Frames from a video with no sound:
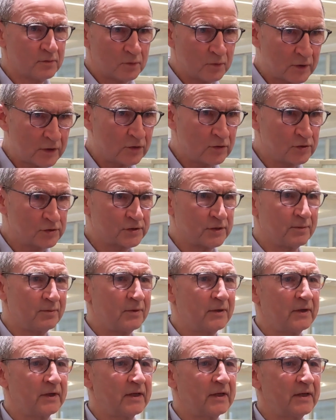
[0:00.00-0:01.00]
use the
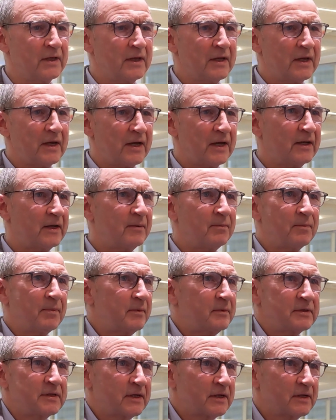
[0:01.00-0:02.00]
money and I
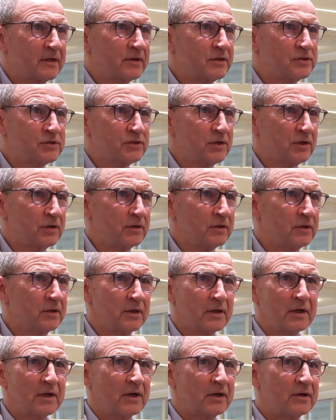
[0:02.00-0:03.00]
take Chris Sutton.
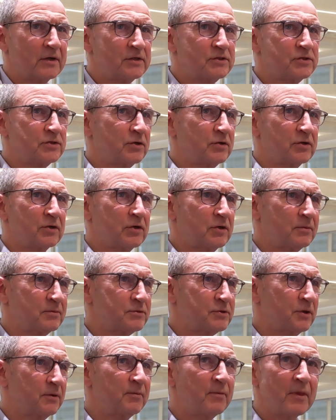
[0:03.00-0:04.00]
Chris Sutton comes
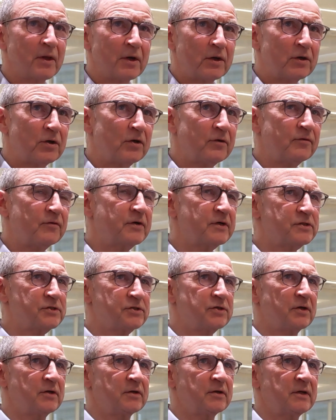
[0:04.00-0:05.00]
out. Now, if Chris
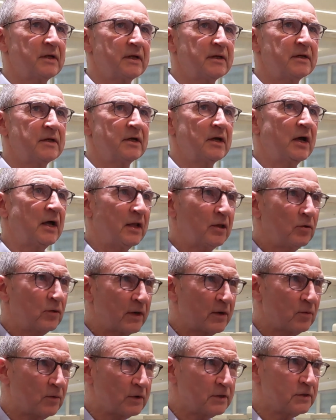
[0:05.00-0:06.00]
Sutton had, although he
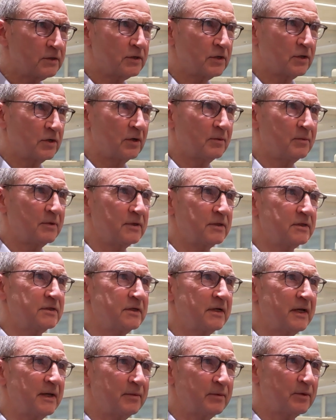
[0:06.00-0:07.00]
wanted to come at the
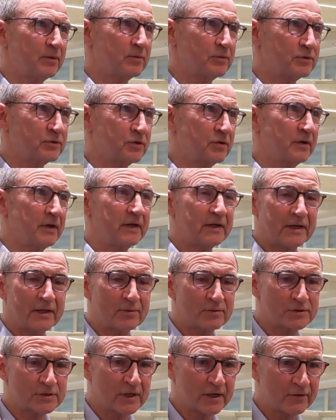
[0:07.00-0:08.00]
time and it was great, and he
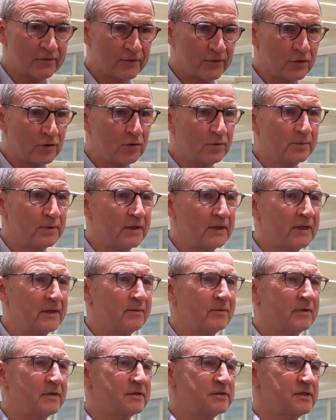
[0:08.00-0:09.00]
was there for the opening game
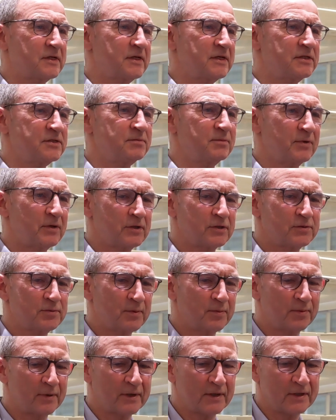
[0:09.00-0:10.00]
of the season because we
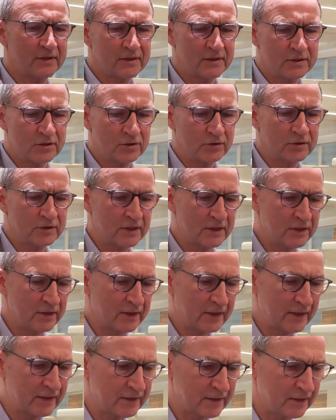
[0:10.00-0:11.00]
played Dundee
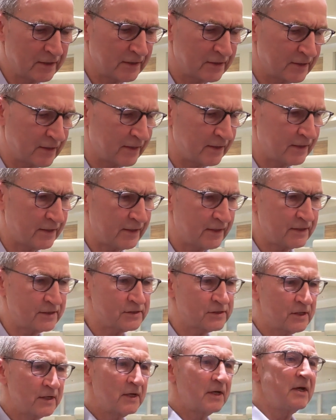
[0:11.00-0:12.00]
United at
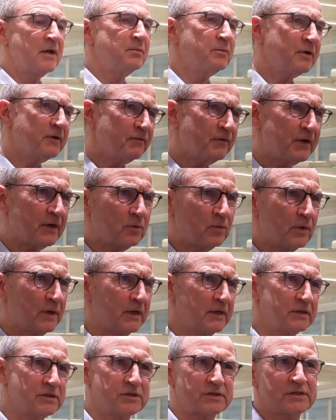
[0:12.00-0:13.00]
Tannadice, but if he had
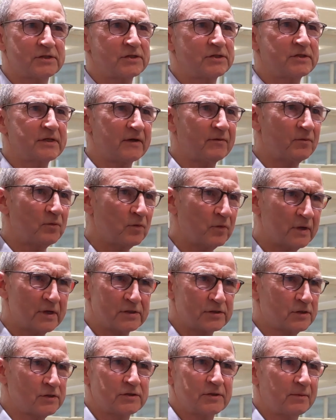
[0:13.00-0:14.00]
waited 6 or 7
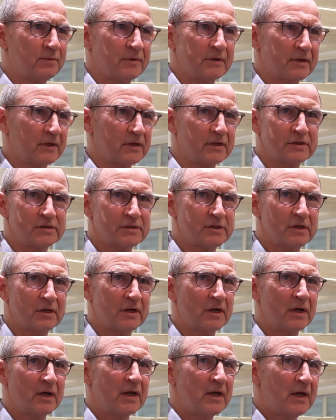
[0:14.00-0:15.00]
weeks or something like this here,